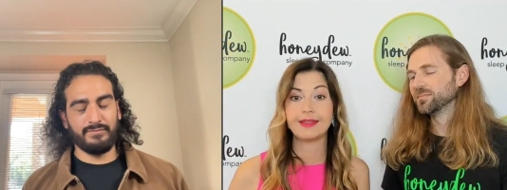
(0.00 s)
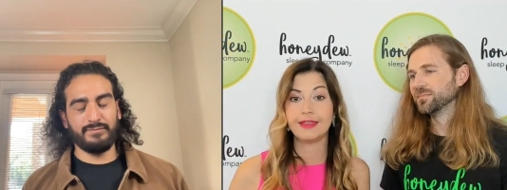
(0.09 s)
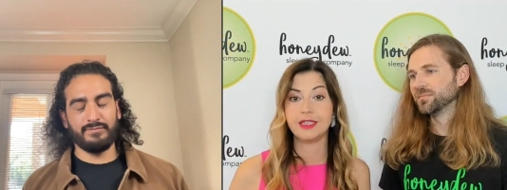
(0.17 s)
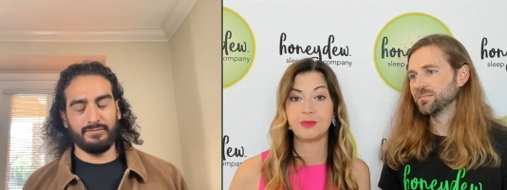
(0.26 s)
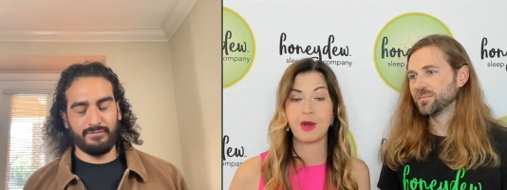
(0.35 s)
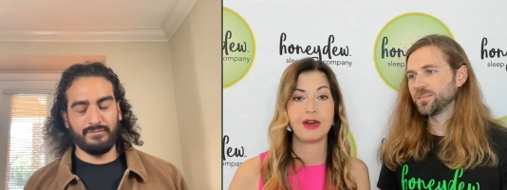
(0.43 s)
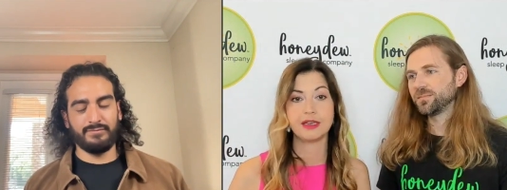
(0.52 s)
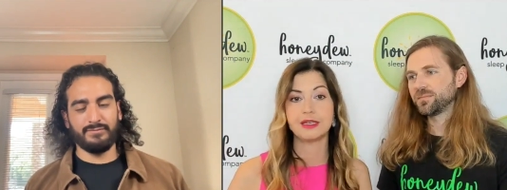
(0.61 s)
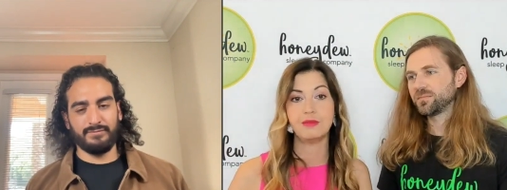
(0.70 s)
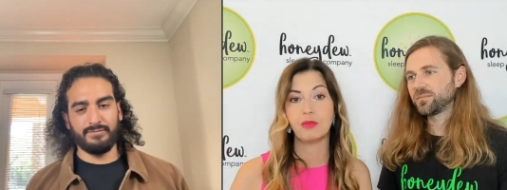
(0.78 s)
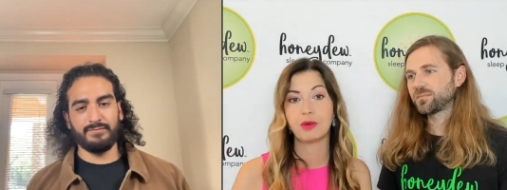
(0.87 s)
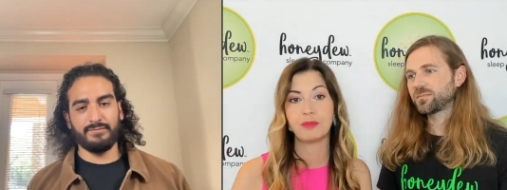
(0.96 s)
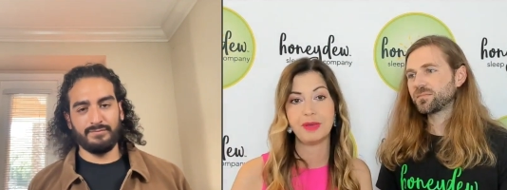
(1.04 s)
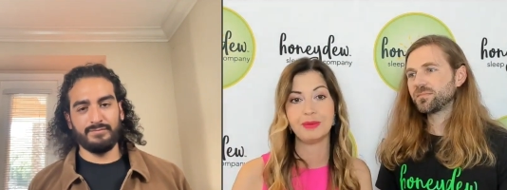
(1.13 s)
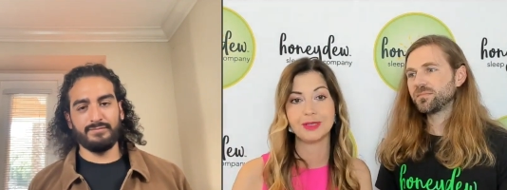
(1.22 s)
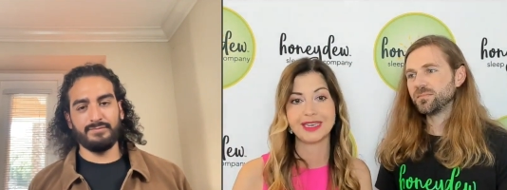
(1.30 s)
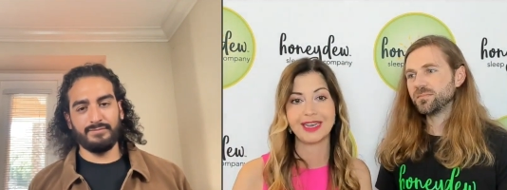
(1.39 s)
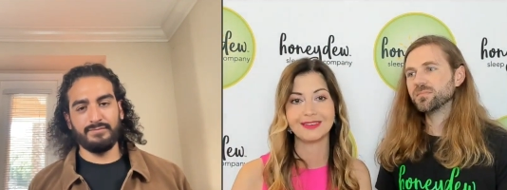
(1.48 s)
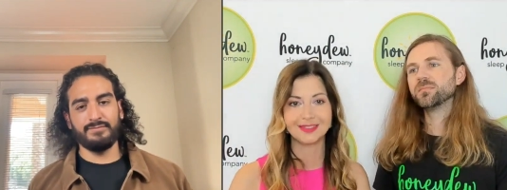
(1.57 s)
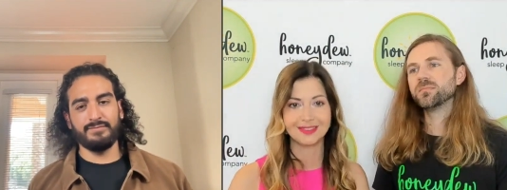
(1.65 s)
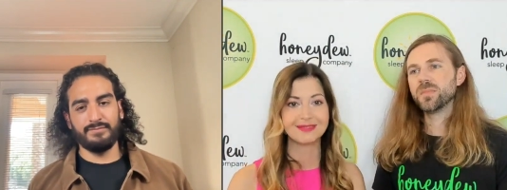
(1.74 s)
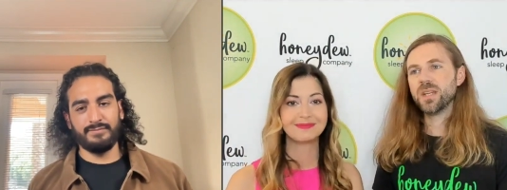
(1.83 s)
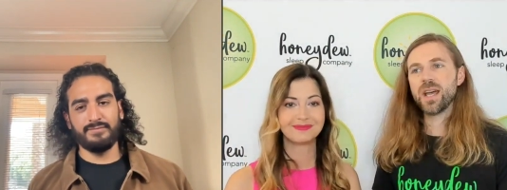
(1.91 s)
Speaker 1: these products in more people's hands.
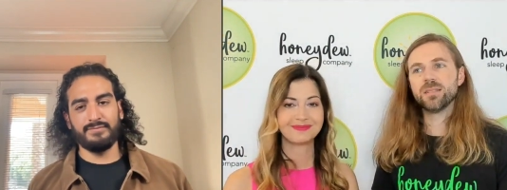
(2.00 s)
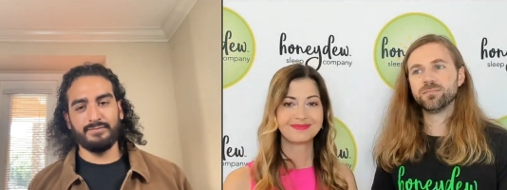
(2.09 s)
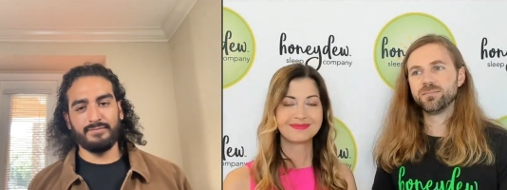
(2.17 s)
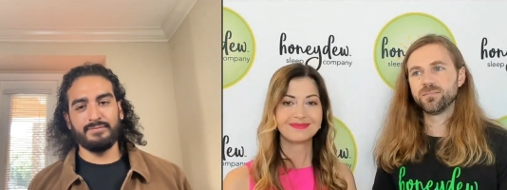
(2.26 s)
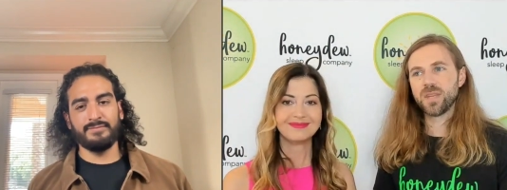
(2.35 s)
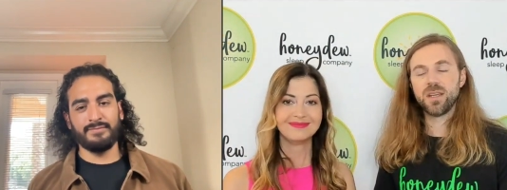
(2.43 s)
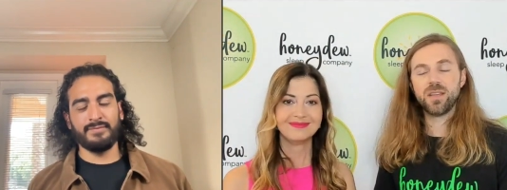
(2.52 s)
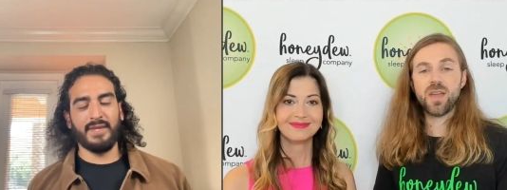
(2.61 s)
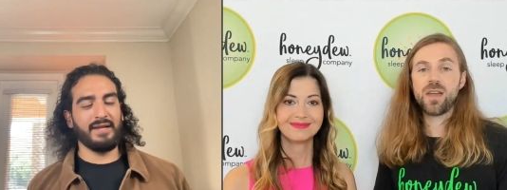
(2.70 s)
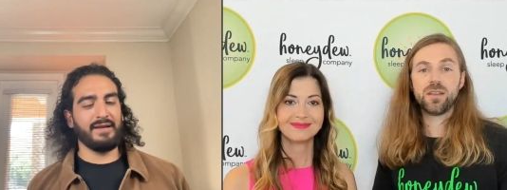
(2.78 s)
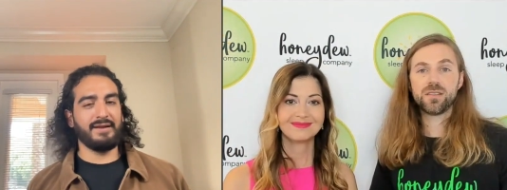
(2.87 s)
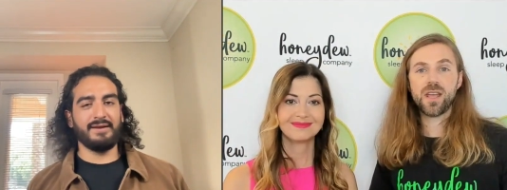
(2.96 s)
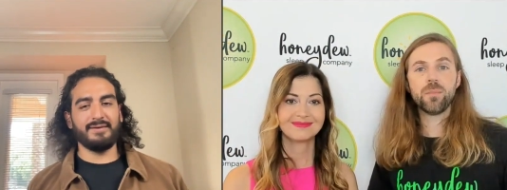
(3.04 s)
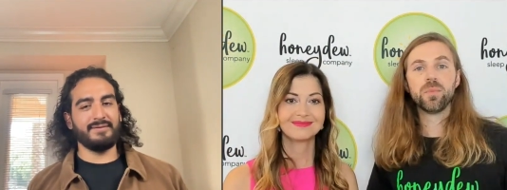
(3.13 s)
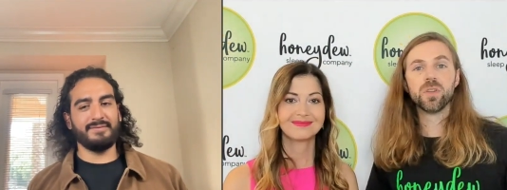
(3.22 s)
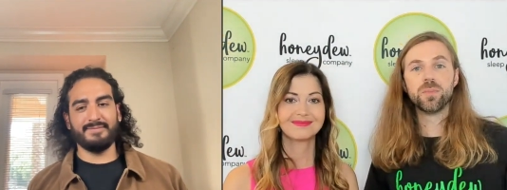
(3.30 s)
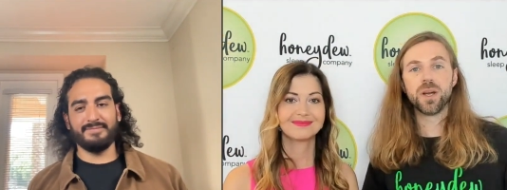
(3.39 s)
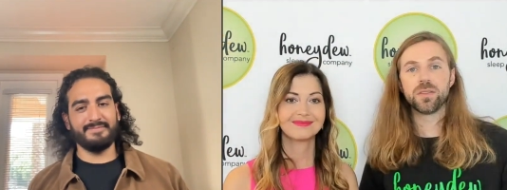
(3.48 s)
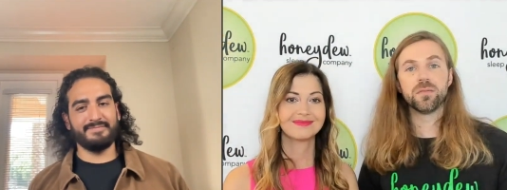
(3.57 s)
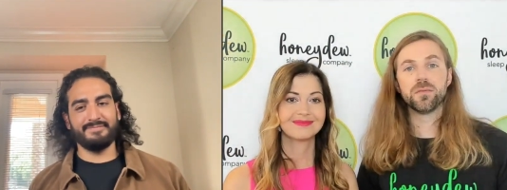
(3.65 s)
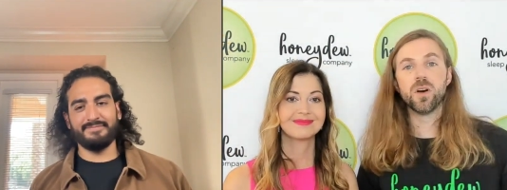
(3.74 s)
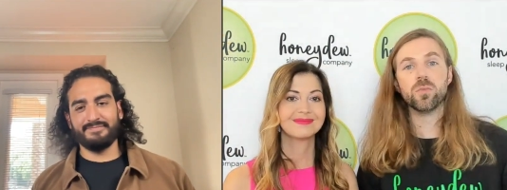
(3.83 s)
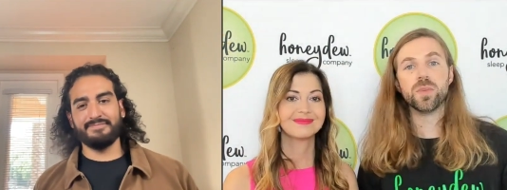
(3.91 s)
Speaker 2: Yeah. And that example about the
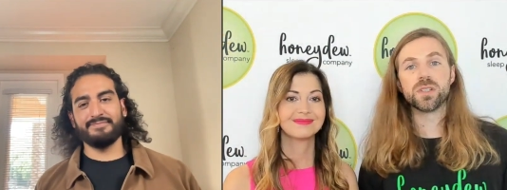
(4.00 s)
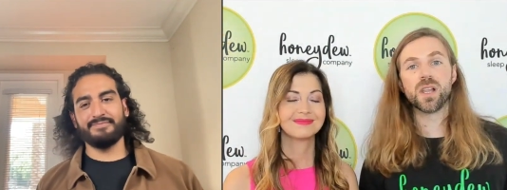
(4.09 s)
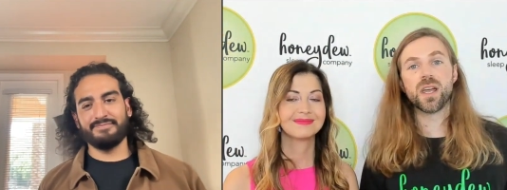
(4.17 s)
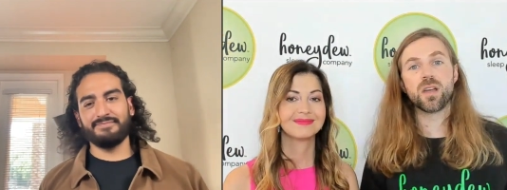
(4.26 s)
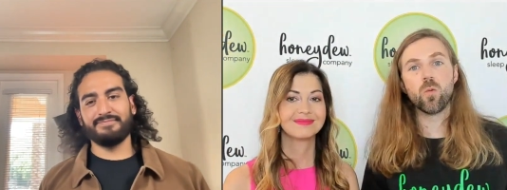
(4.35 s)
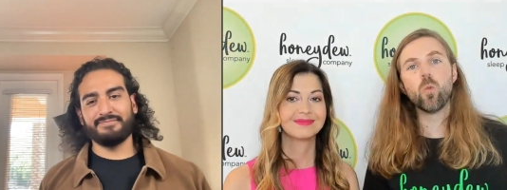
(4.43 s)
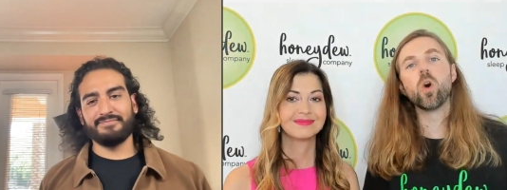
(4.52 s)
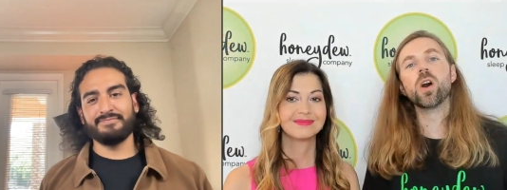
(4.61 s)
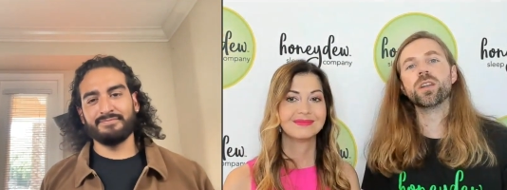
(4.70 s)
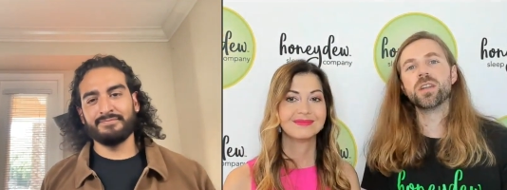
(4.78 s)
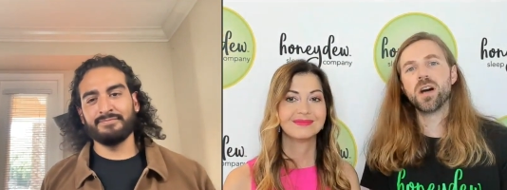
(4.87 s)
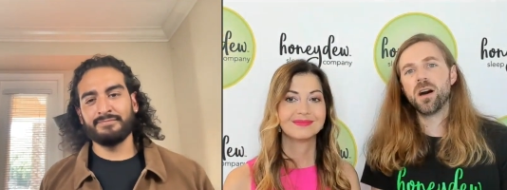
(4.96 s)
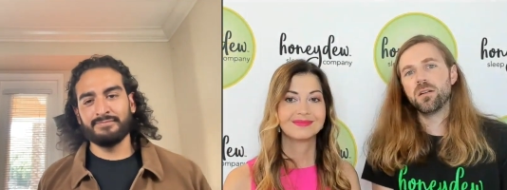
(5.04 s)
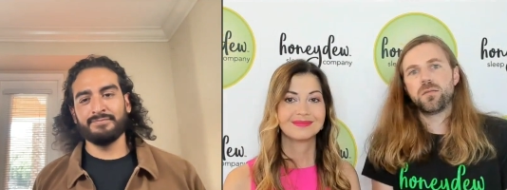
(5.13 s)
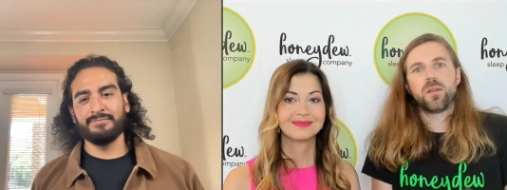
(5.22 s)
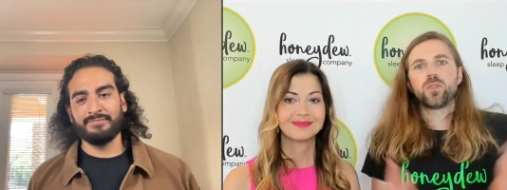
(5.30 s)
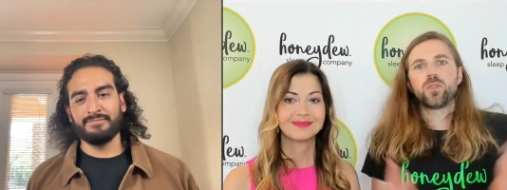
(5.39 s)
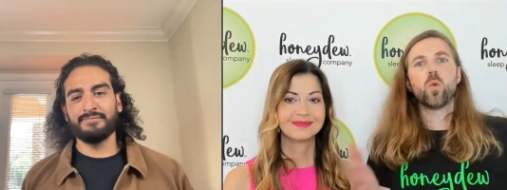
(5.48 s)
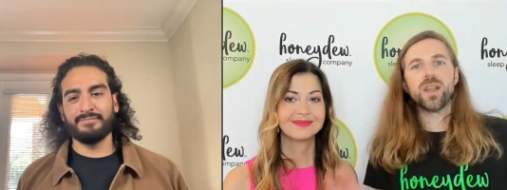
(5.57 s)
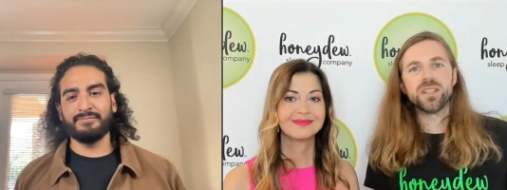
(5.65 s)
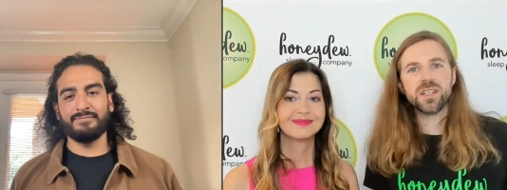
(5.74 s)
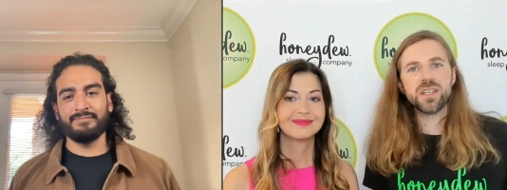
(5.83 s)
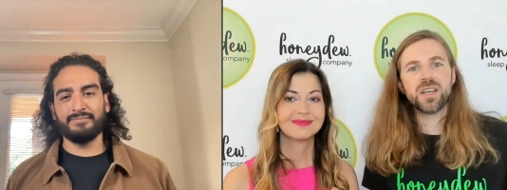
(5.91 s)
foam is like one of
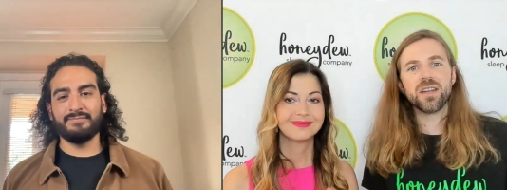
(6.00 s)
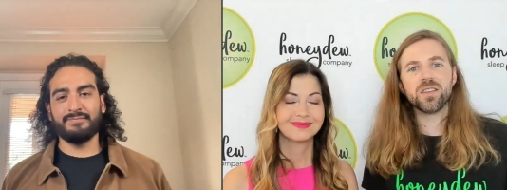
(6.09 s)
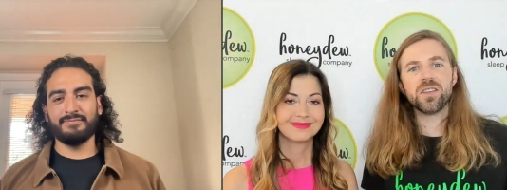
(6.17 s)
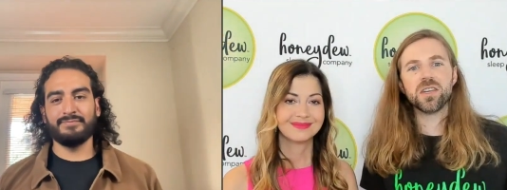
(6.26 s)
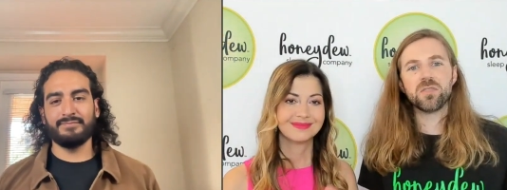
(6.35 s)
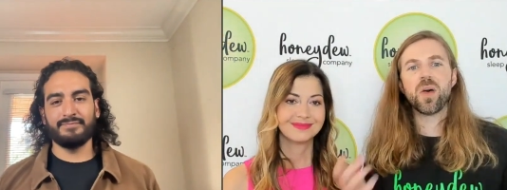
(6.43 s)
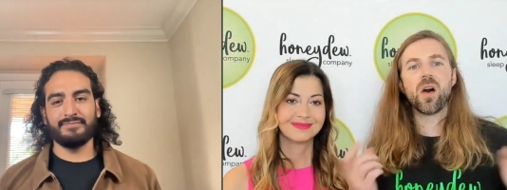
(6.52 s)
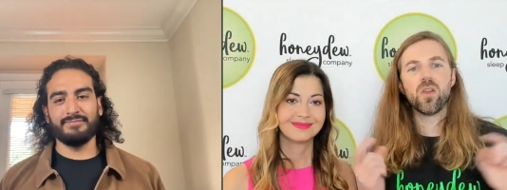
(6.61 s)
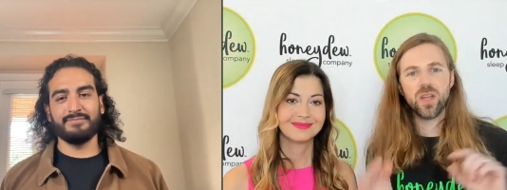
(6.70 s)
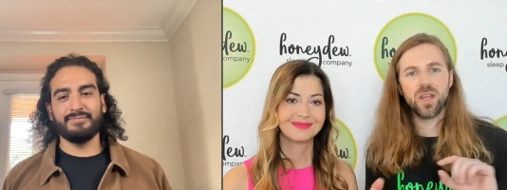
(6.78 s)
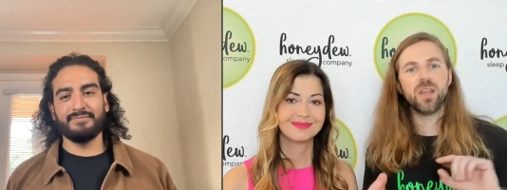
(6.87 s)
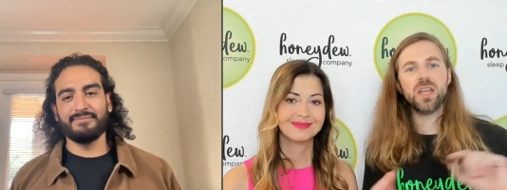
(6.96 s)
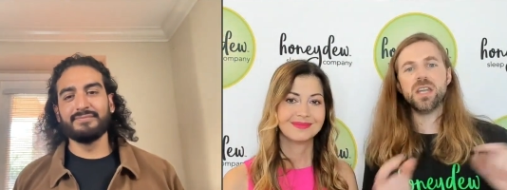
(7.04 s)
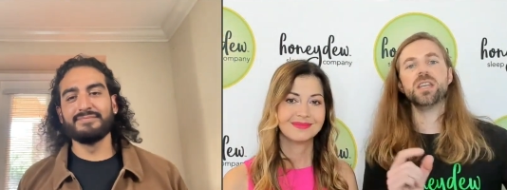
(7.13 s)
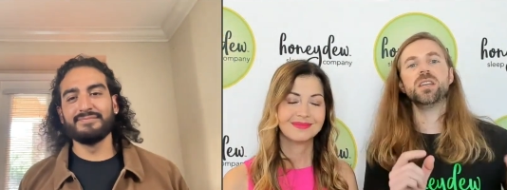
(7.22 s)
20 I could give about any